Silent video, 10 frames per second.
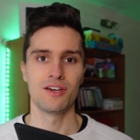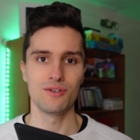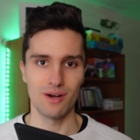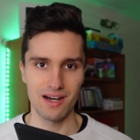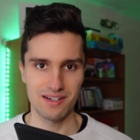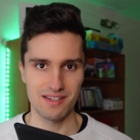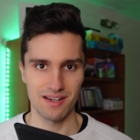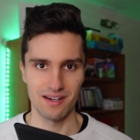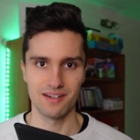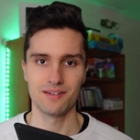UI
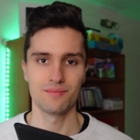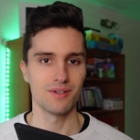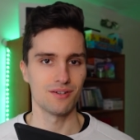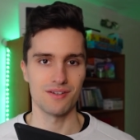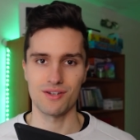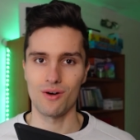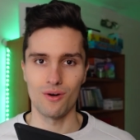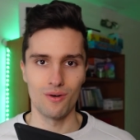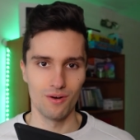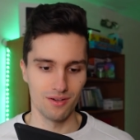design because
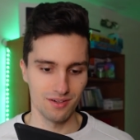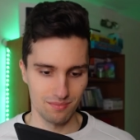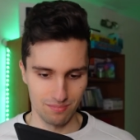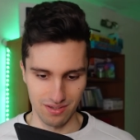all